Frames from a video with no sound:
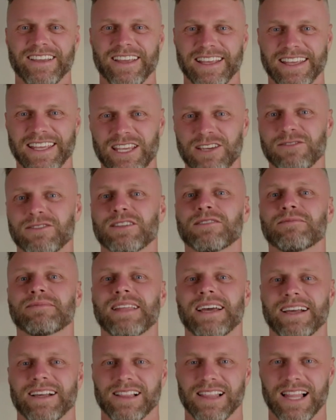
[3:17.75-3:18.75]
and give them
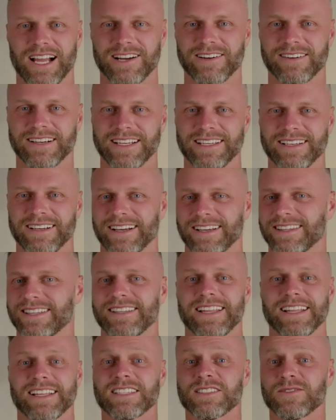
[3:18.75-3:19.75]
that clarity, I
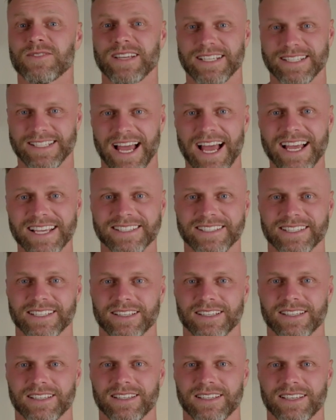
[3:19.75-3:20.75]
think that's fantastic.